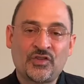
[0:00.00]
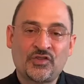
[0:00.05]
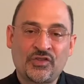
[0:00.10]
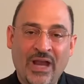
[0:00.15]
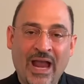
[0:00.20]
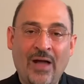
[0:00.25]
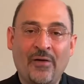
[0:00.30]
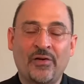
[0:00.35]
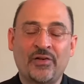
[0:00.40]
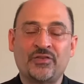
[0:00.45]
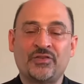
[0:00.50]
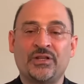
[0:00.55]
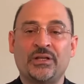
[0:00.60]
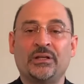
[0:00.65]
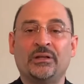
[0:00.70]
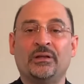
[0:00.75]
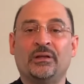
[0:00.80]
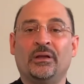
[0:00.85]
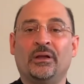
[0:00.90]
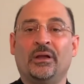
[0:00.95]
is
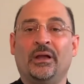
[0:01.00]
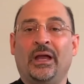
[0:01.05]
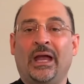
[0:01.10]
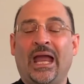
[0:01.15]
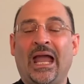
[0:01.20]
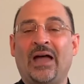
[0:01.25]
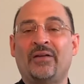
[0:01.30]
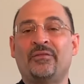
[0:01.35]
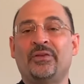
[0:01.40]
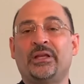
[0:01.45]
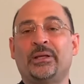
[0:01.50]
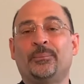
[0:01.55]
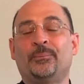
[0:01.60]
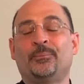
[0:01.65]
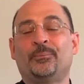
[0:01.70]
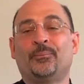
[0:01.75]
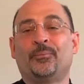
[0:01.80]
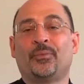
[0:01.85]
challenging having